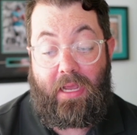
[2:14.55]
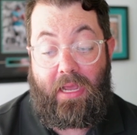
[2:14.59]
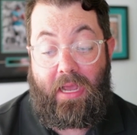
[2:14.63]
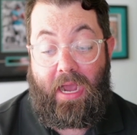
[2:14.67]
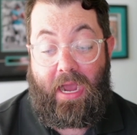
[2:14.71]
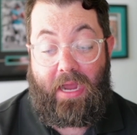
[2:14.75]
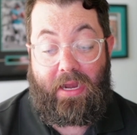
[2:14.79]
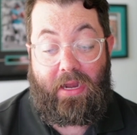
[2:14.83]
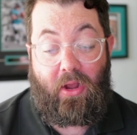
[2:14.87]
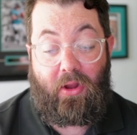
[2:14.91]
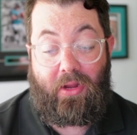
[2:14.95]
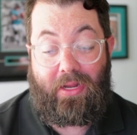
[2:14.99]

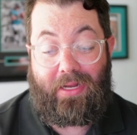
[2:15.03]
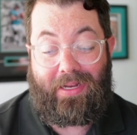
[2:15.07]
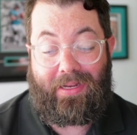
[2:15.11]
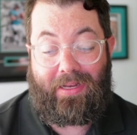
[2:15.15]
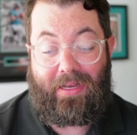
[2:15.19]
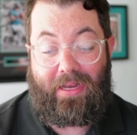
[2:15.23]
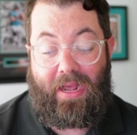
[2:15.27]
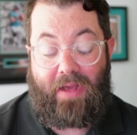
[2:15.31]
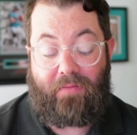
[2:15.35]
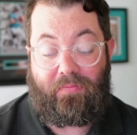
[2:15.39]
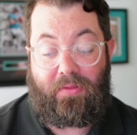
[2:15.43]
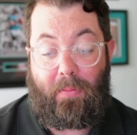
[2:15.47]
I know he
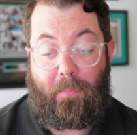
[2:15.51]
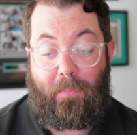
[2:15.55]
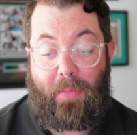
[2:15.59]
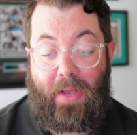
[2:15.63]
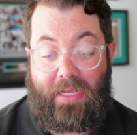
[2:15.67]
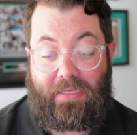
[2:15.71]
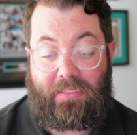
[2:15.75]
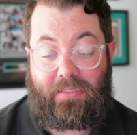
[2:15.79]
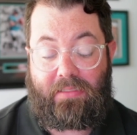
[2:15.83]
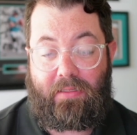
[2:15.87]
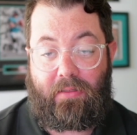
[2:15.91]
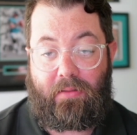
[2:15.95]
didn't have the
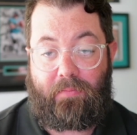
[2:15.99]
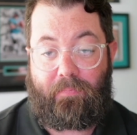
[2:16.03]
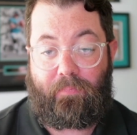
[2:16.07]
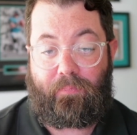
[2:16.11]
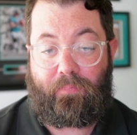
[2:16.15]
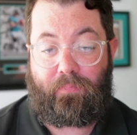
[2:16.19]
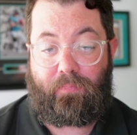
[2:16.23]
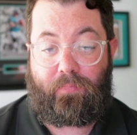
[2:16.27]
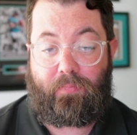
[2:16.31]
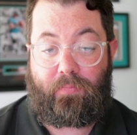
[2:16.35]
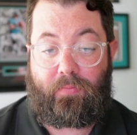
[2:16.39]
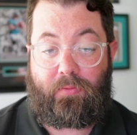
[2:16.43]
best
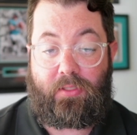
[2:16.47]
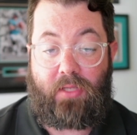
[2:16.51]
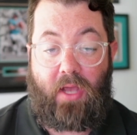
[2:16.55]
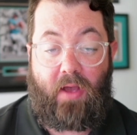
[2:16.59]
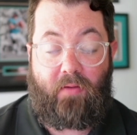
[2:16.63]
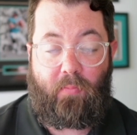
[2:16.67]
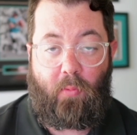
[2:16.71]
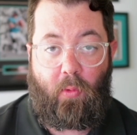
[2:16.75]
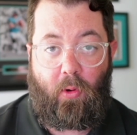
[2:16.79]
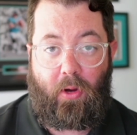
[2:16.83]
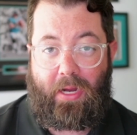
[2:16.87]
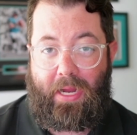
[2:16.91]

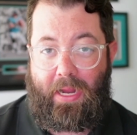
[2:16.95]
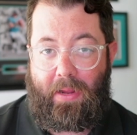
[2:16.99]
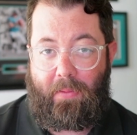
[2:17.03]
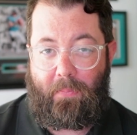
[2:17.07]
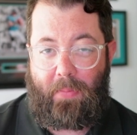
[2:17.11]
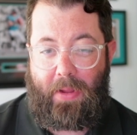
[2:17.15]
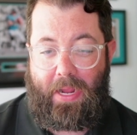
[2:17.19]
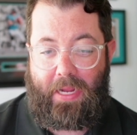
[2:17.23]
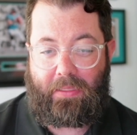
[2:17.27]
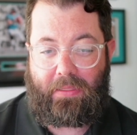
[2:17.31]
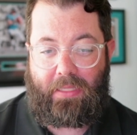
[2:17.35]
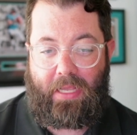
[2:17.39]
sophomore
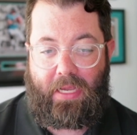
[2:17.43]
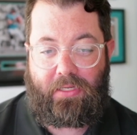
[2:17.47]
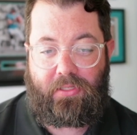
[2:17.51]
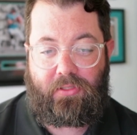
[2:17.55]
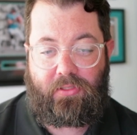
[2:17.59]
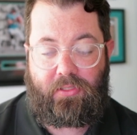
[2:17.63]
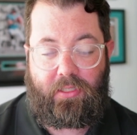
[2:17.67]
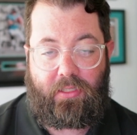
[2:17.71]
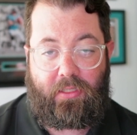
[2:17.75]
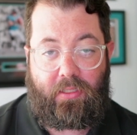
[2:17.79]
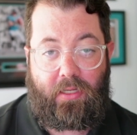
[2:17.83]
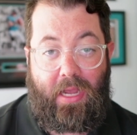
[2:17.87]
campaign last
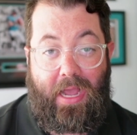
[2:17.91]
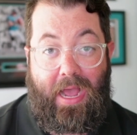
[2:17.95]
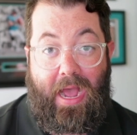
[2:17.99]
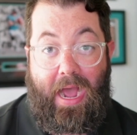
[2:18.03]
year.